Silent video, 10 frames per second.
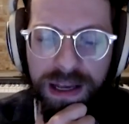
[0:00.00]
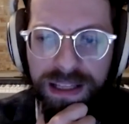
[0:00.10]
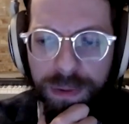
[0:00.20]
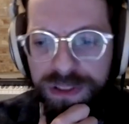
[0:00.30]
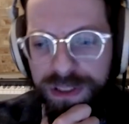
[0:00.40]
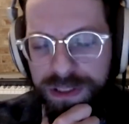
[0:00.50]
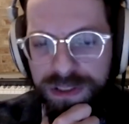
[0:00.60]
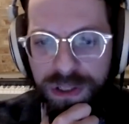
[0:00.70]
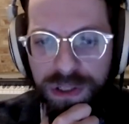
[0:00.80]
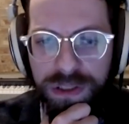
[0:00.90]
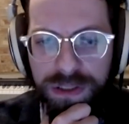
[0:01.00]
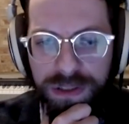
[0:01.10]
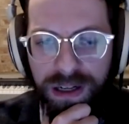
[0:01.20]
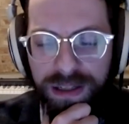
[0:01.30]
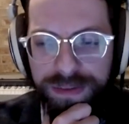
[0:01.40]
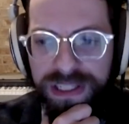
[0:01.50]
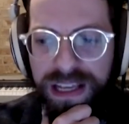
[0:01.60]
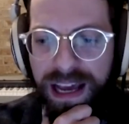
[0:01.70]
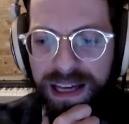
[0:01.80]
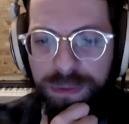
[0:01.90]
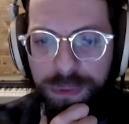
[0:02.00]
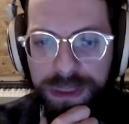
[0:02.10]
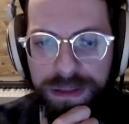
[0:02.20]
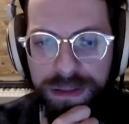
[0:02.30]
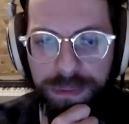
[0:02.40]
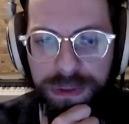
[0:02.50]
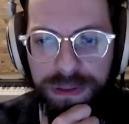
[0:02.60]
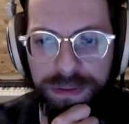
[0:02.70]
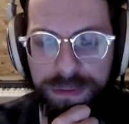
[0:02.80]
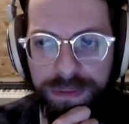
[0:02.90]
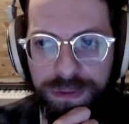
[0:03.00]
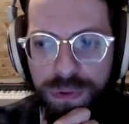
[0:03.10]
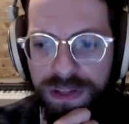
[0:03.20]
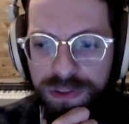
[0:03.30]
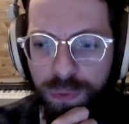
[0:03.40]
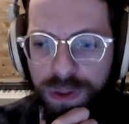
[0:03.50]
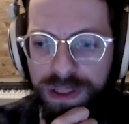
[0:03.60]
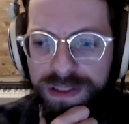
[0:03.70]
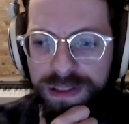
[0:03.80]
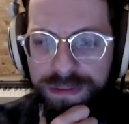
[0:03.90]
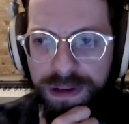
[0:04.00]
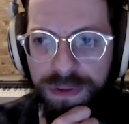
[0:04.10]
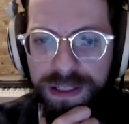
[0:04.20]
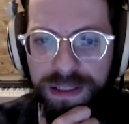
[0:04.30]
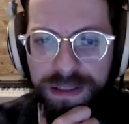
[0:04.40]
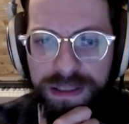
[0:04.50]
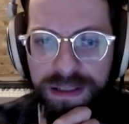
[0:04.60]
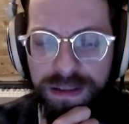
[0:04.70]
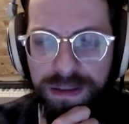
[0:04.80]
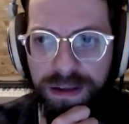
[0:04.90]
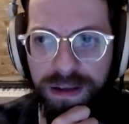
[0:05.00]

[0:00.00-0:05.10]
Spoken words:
That was the concern that Tarkovsky had with 2001, is he felt that it didn't